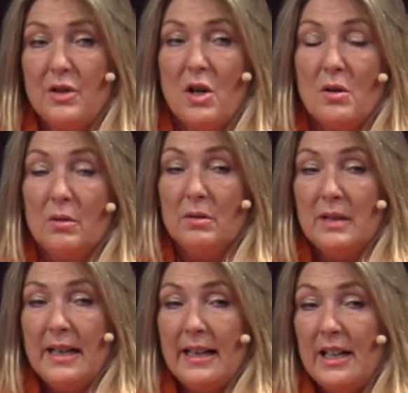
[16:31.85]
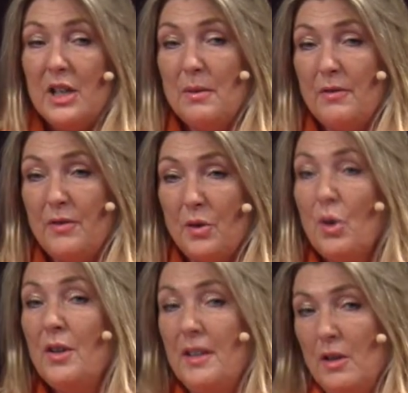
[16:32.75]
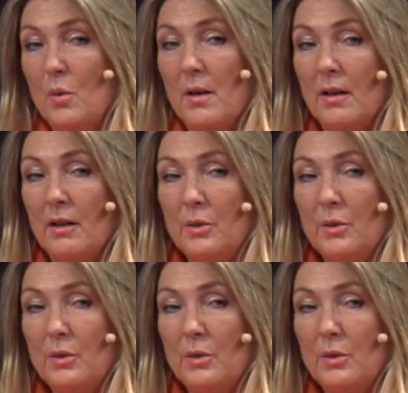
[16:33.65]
gold into a pharaonic world,